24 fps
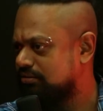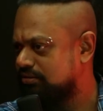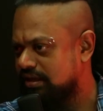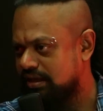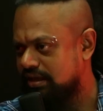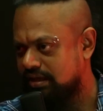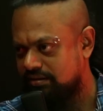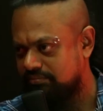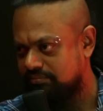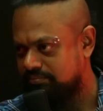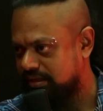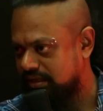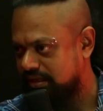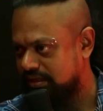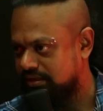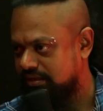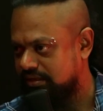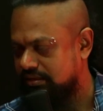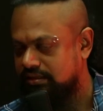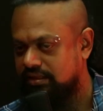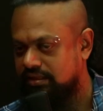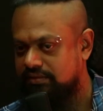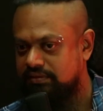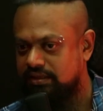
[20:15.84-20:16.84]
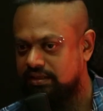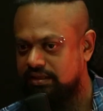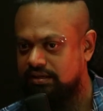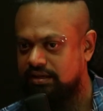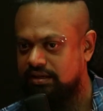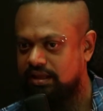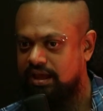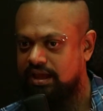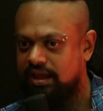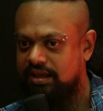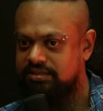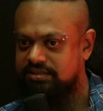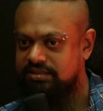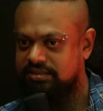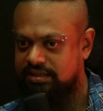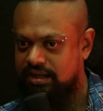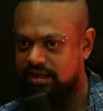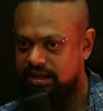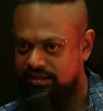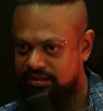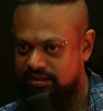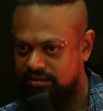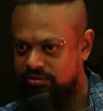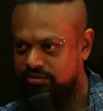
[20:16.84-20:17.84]
have meaning? And then I
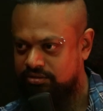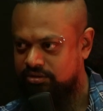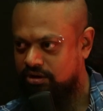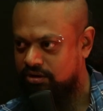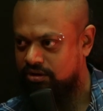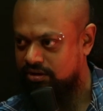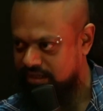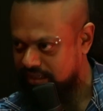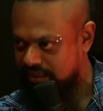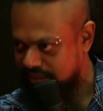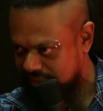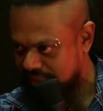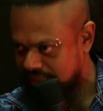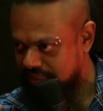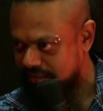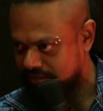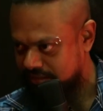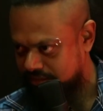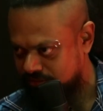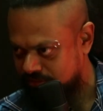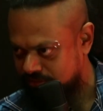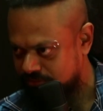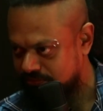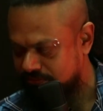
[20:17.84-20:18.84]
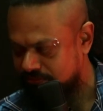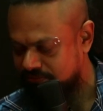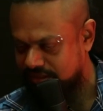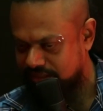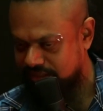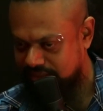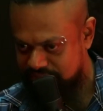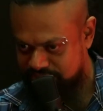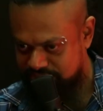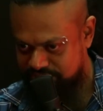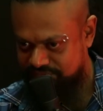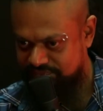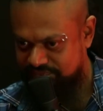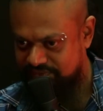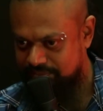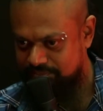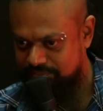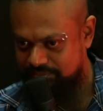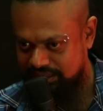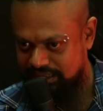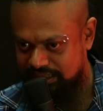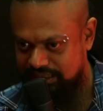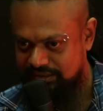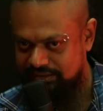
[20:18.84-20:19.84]
started to talk and tell you what each of
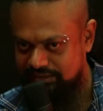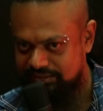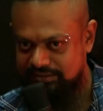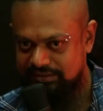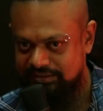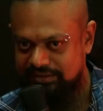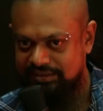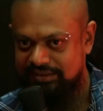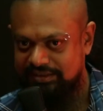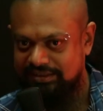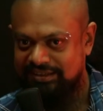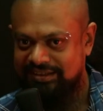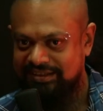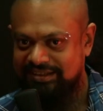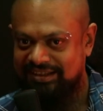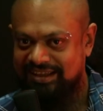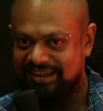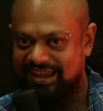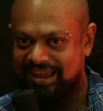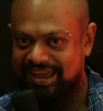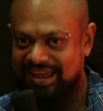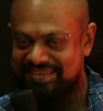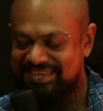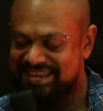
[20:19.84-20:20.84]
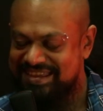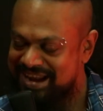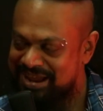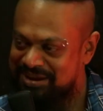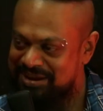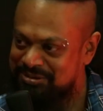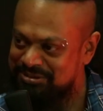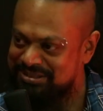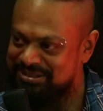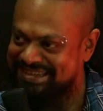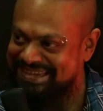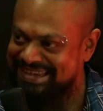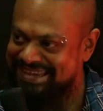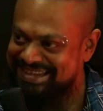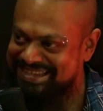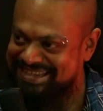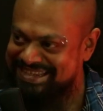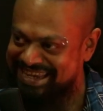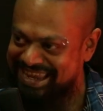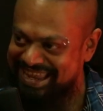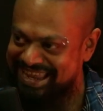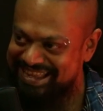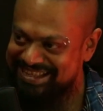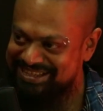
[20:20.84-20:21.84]
them mean and then I could see a
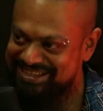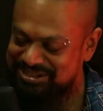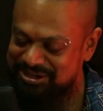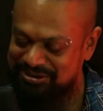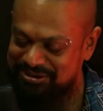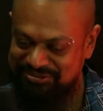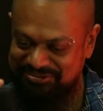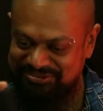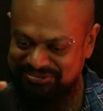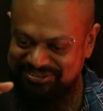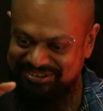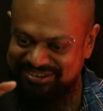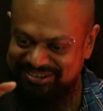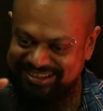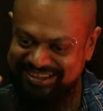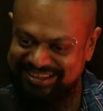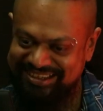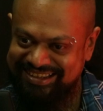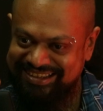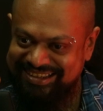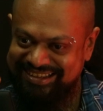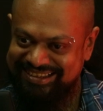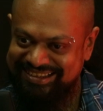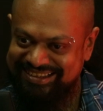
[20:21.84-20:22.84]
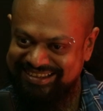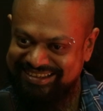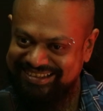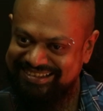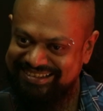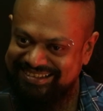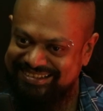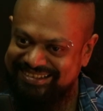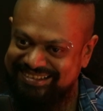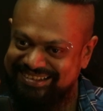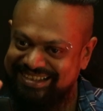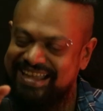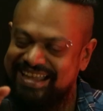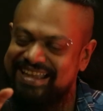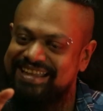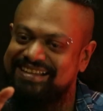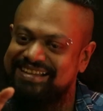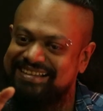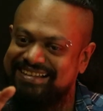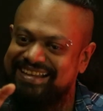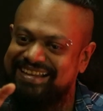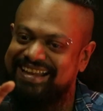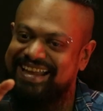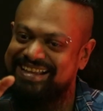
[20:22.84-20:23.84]
change of like
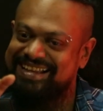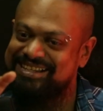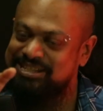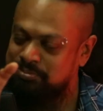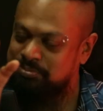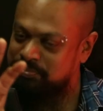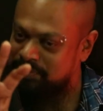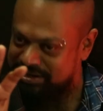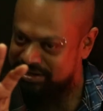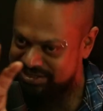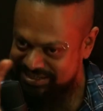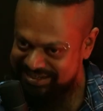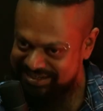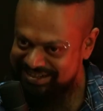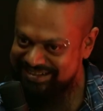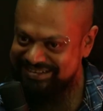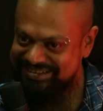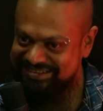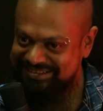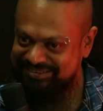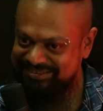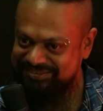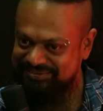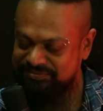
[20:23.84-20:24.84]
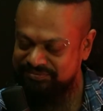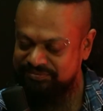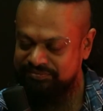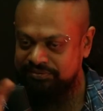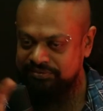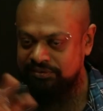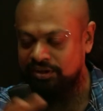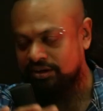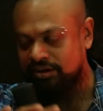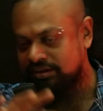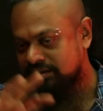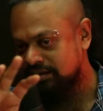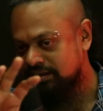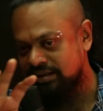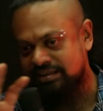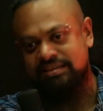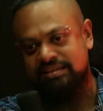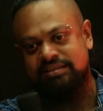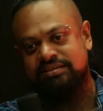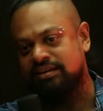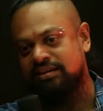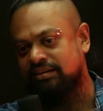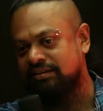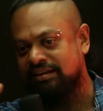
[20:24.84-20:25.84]
expression. Yeah. Not
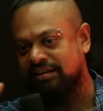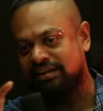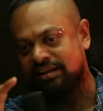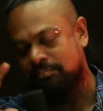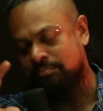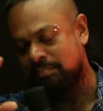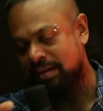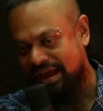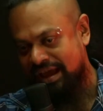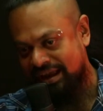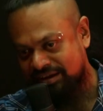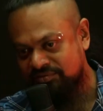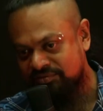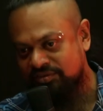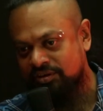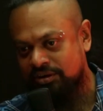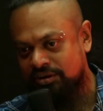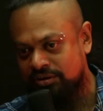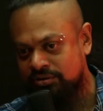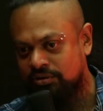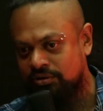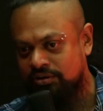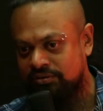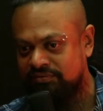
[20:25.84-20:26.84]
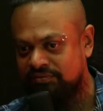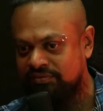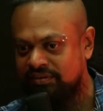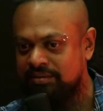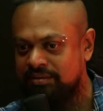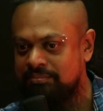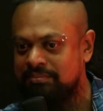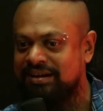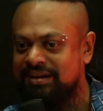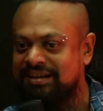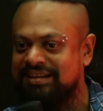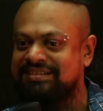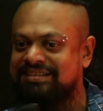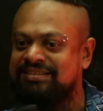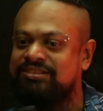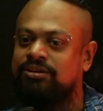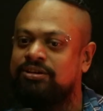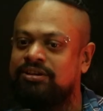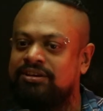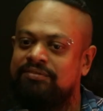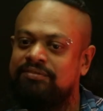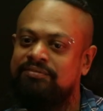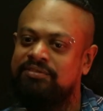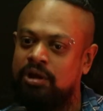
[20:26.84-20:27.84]
necessarily in a bad way or a good way, but it
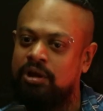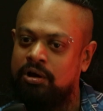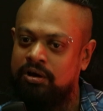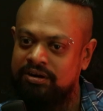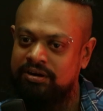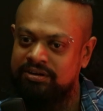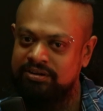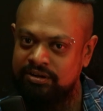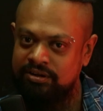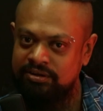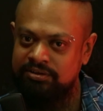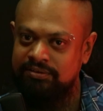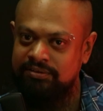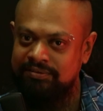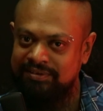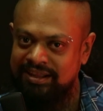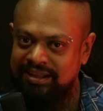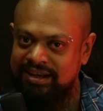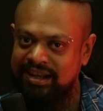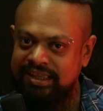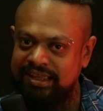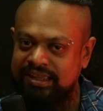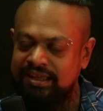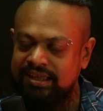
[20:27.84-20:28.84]
sort of dawned on you. You're like,